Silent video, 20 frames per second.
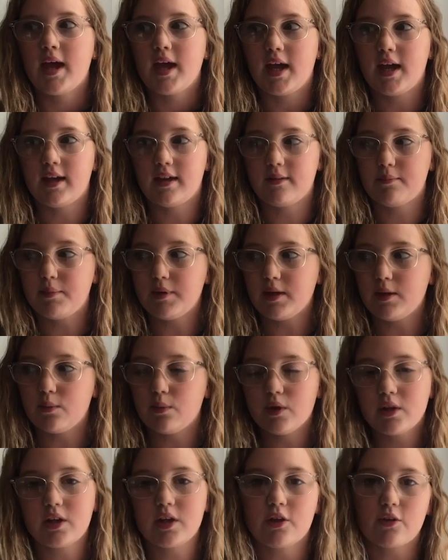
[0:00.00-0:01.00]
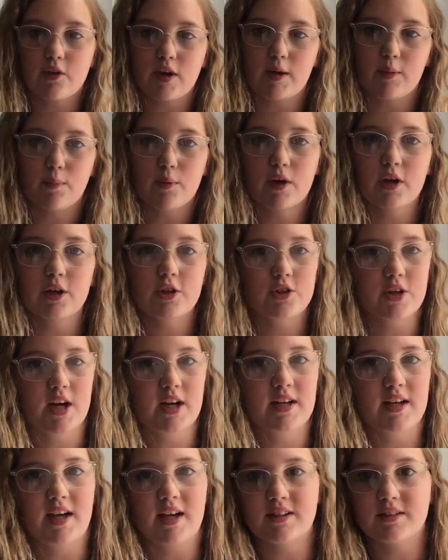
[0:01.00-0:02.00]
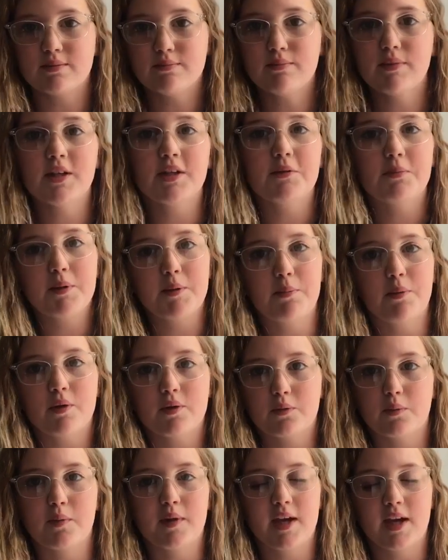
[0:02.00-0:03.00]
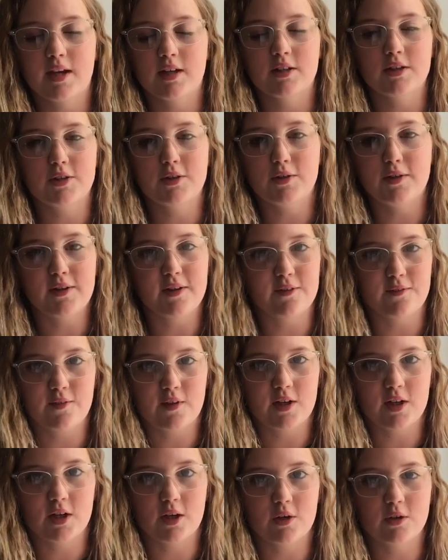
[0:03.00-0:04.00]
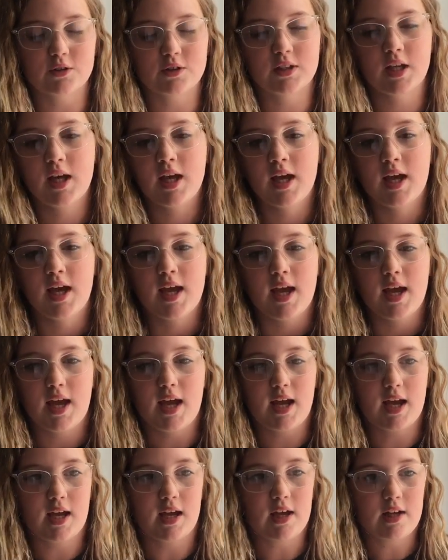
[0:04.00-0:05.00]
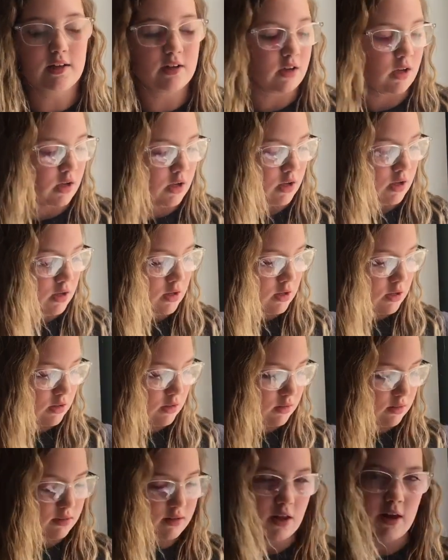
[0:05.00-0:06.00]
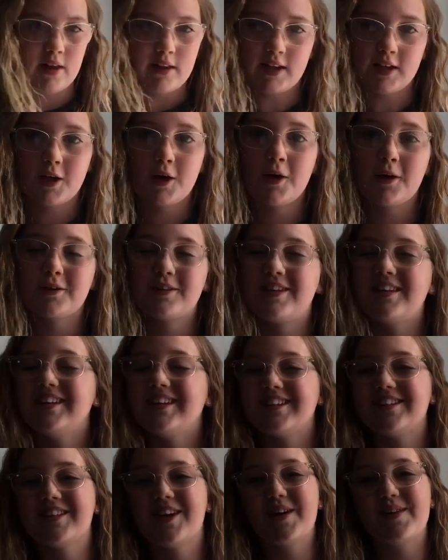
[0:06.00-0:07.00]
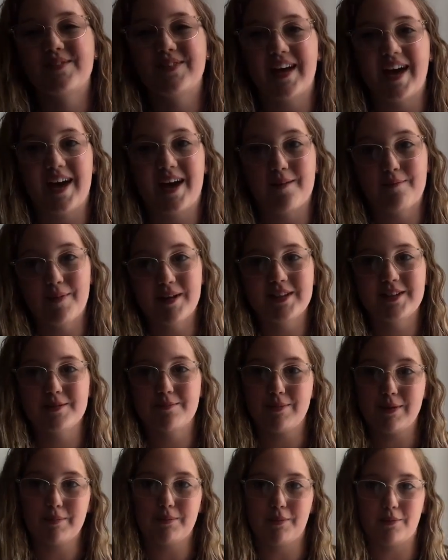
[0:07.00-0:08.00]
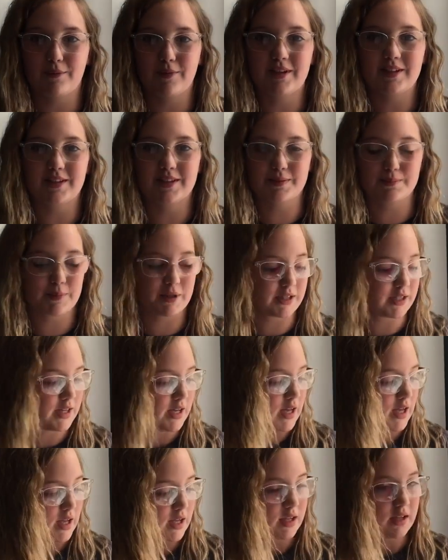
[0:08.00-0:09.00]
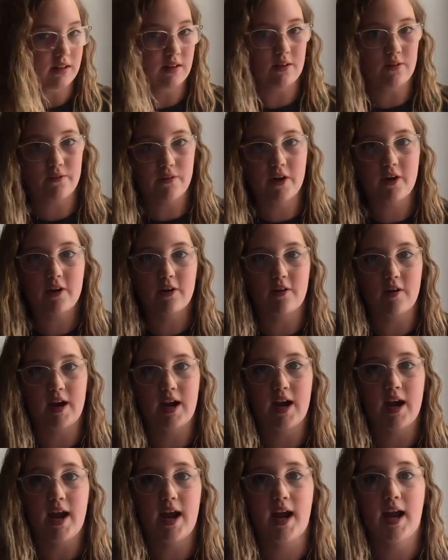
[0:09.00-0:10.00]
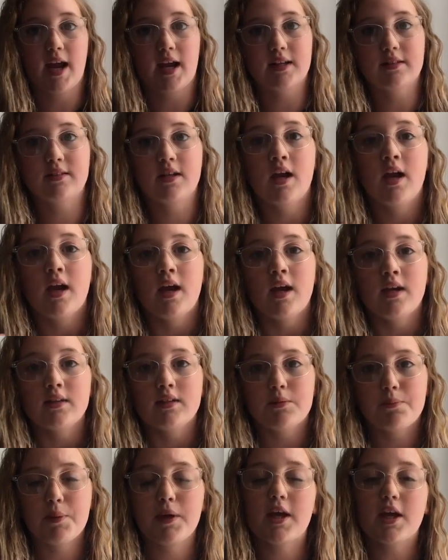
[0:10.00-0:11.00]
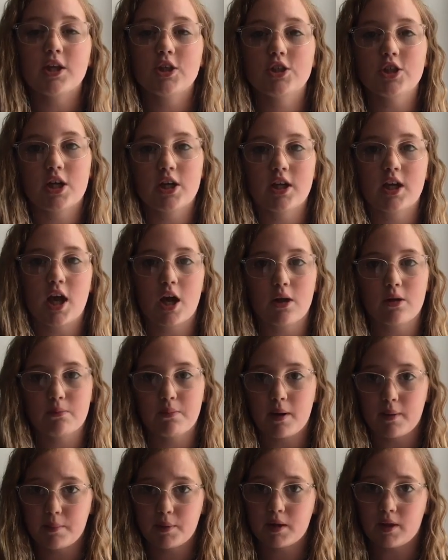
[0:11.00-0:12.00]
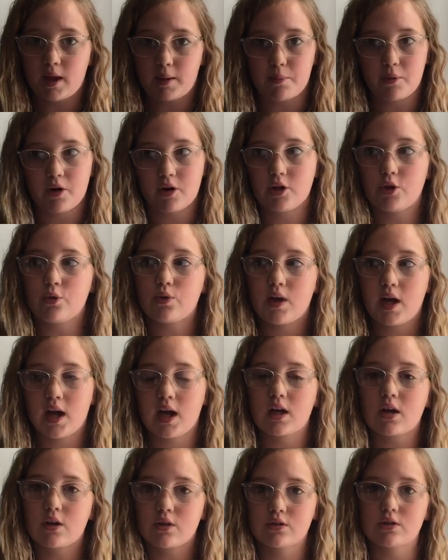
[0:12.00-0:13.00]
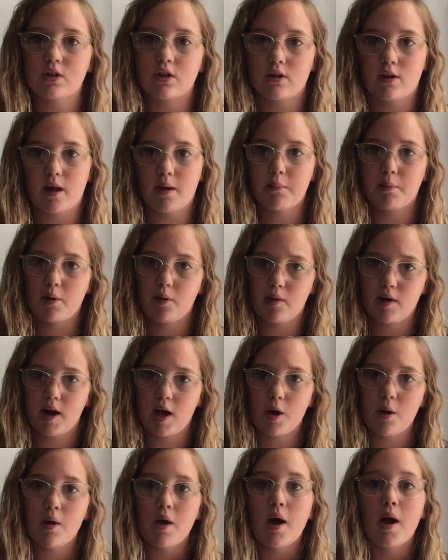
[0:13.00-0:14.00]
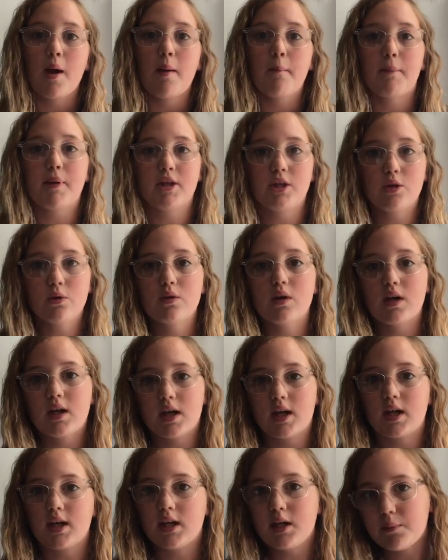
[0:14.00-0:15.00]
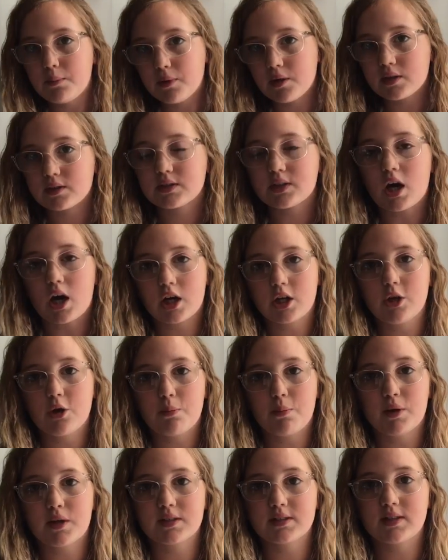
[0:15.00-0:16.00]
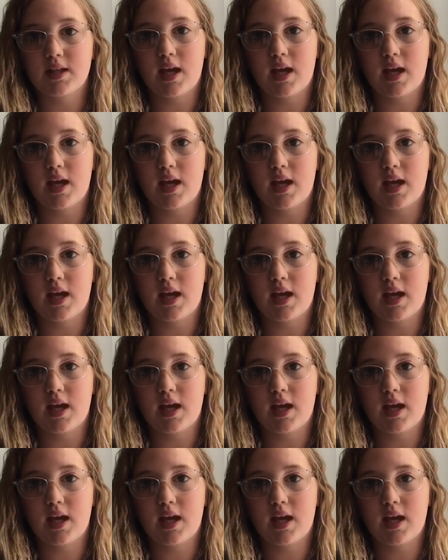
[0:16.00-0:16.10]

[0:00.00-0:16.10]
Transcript: It'd be really great. We're going to try to get as many people as we can to do these videos, and let's hope that a bunch of people read this book. It's very great. And Topeka and Shawnee County Public Library, you can't go to their library right now, but you can get ebooks, audiobooks,